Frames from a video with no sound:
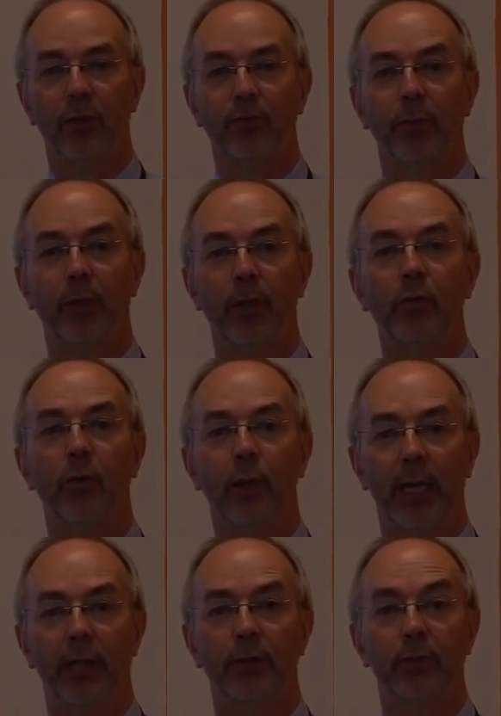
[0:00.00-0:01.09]
from the local
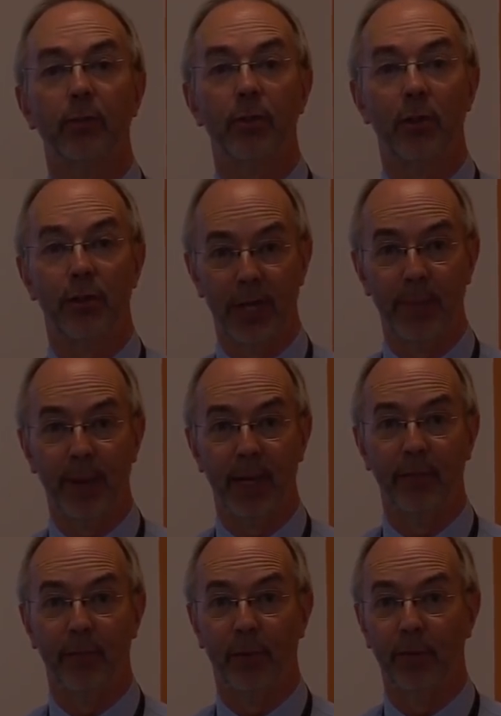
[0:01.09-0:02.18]
councils that they pay
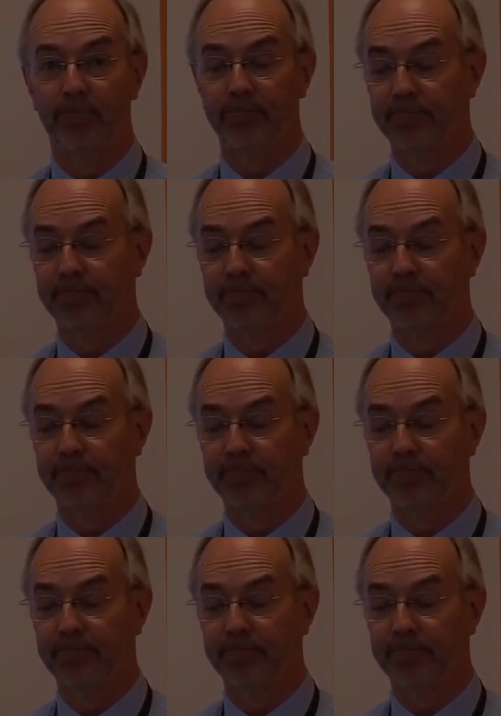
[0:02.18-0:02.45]
for.